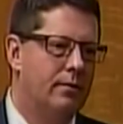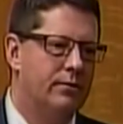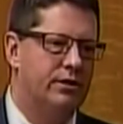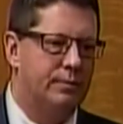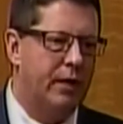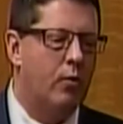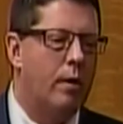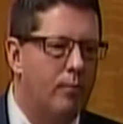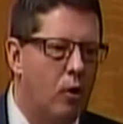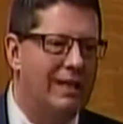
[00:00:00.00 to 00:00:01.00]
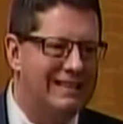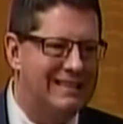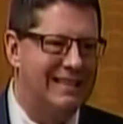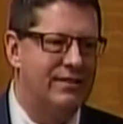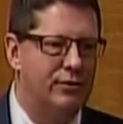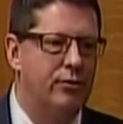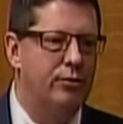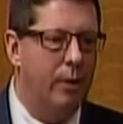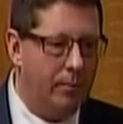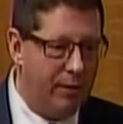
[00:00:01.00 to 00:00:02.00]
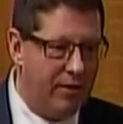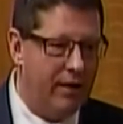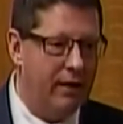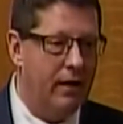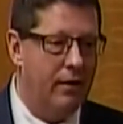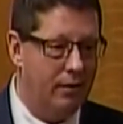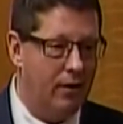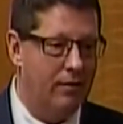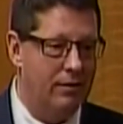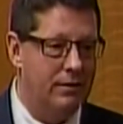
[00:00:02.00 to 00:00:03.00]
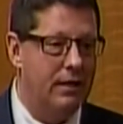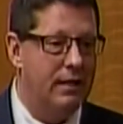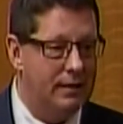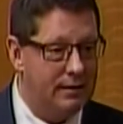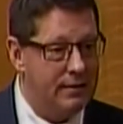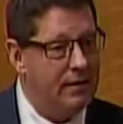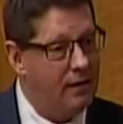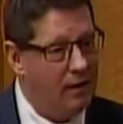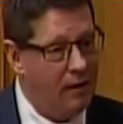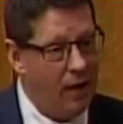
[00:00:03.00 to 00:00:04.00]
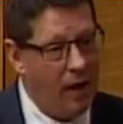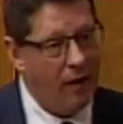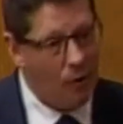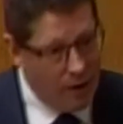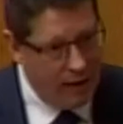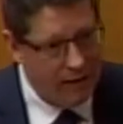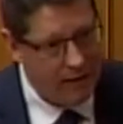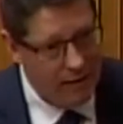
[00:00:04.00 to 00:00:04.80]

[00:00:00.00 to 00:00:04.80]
Mr. Speaker, $1.62 billion is a quite